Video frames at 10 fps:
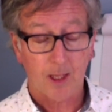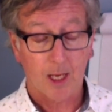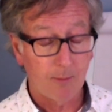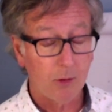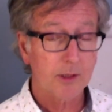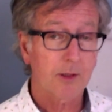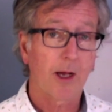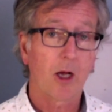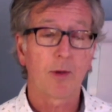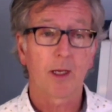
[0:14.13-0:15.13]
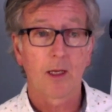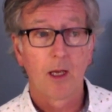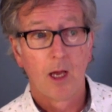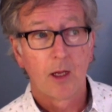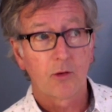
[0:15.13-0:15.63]
And I'm also helping
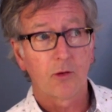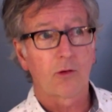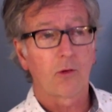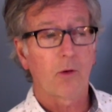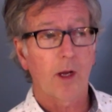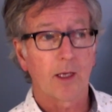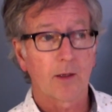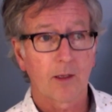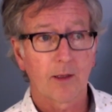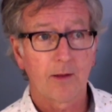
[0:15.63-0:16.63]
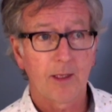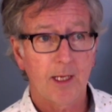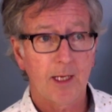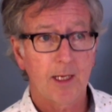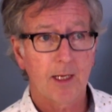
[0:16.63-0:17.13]
to curate
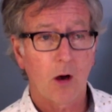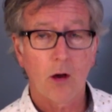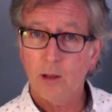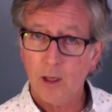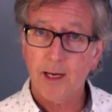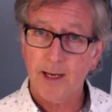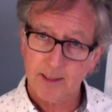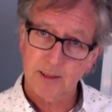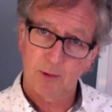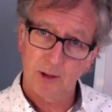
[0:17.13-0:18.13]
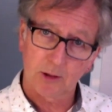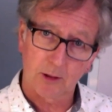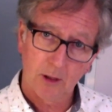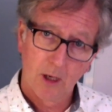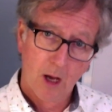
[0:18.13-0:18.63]
the online
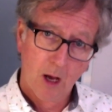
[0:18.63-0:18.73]
exhibition,